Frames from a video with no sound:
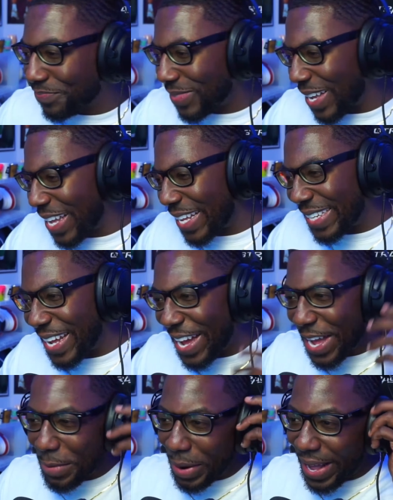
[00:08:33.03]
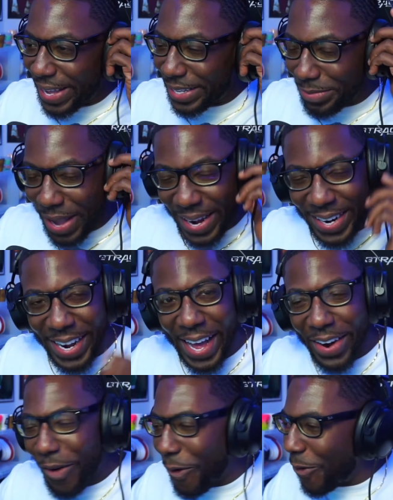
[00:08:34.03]
Dang, but he's mad and I got
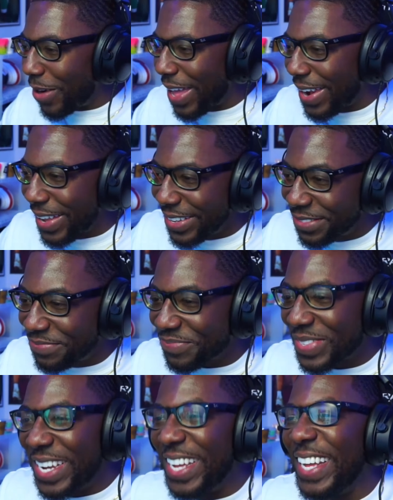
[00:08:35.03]
old, ain't he?